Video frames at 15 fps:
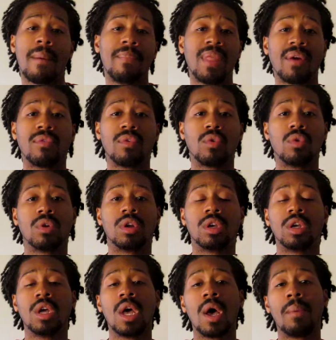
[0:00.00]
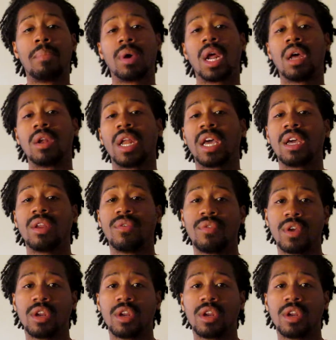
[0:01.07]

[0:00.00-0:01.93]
I'm never going to put out negative